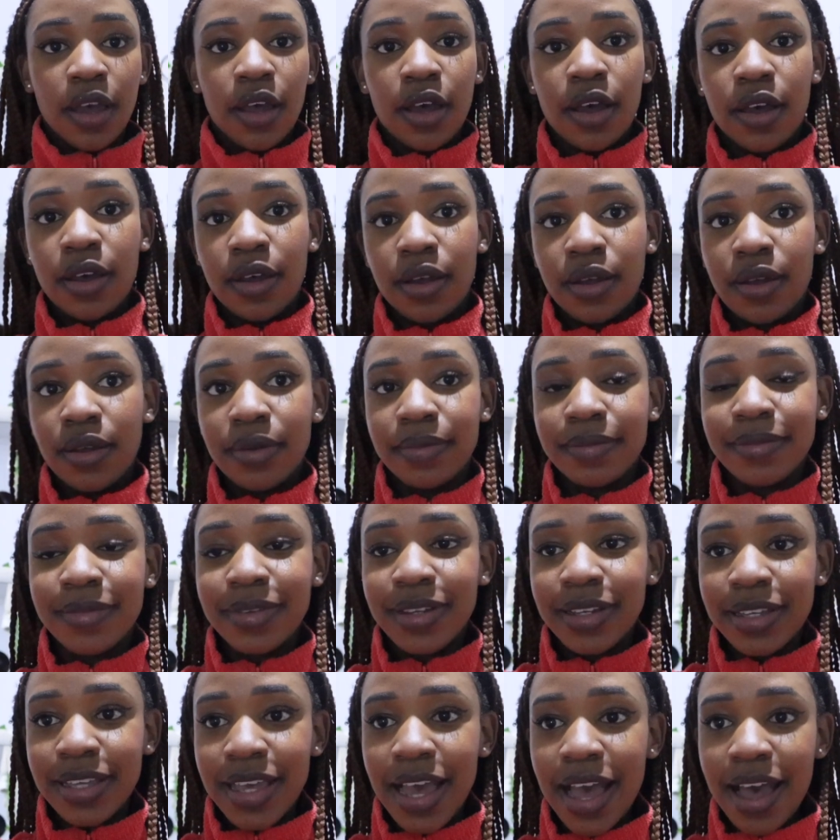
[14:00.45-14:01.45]

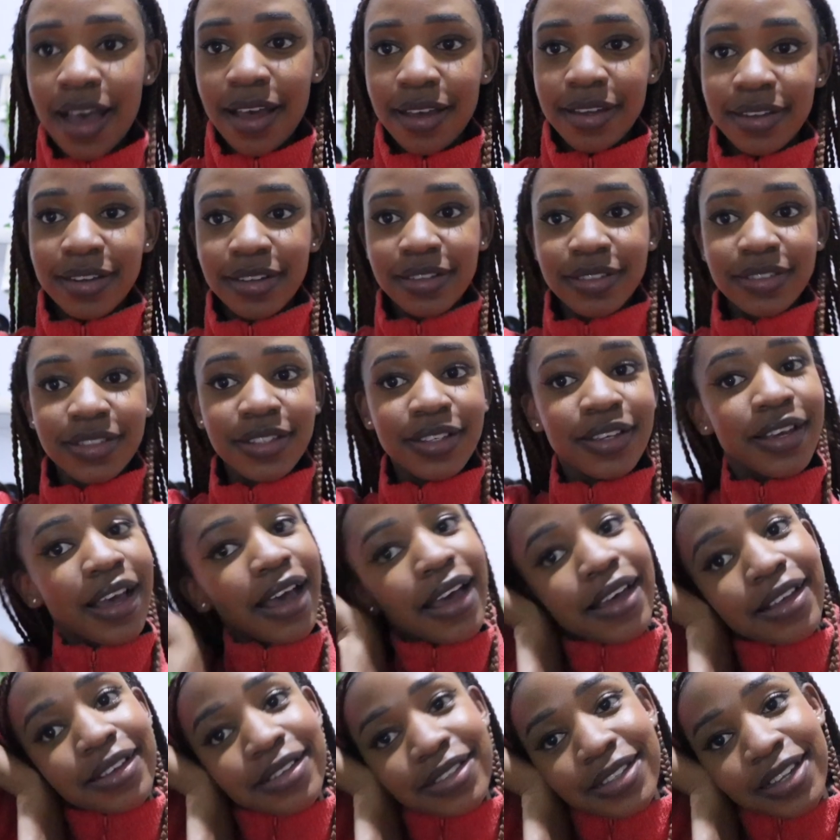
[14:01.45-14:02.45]
Yeah, and I'll see you
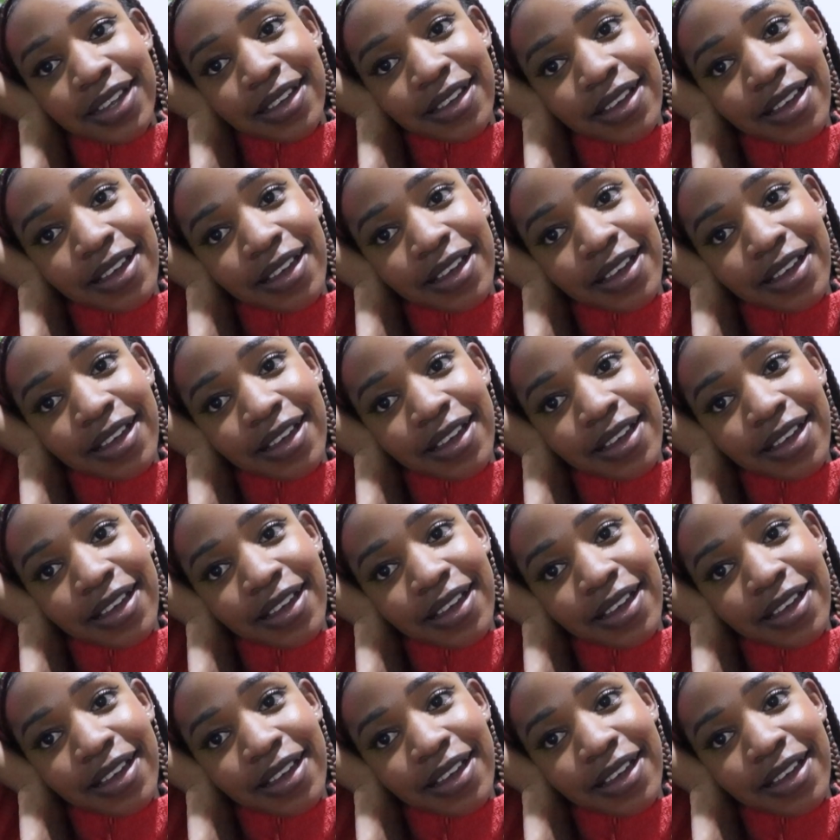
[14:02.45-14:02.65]
guys